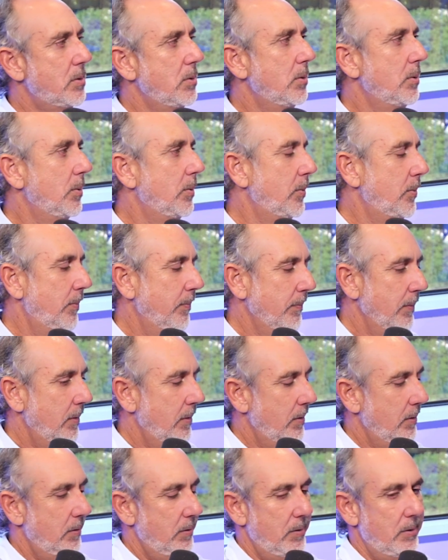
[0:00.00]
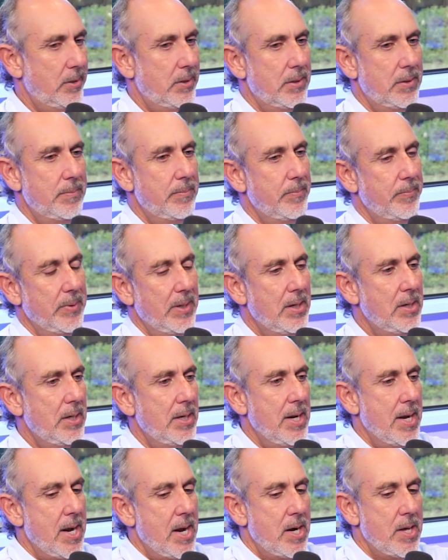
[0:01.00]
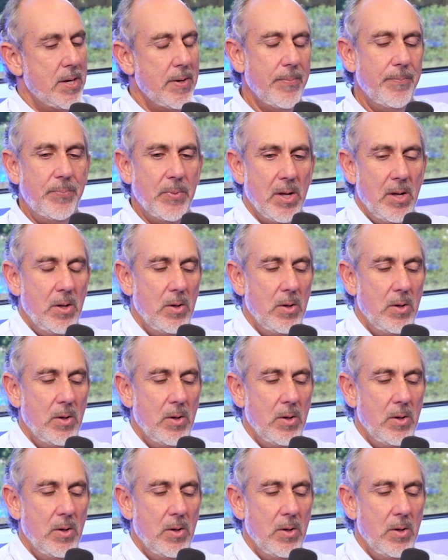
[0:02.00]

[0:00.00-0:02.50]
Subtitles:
to Indiana.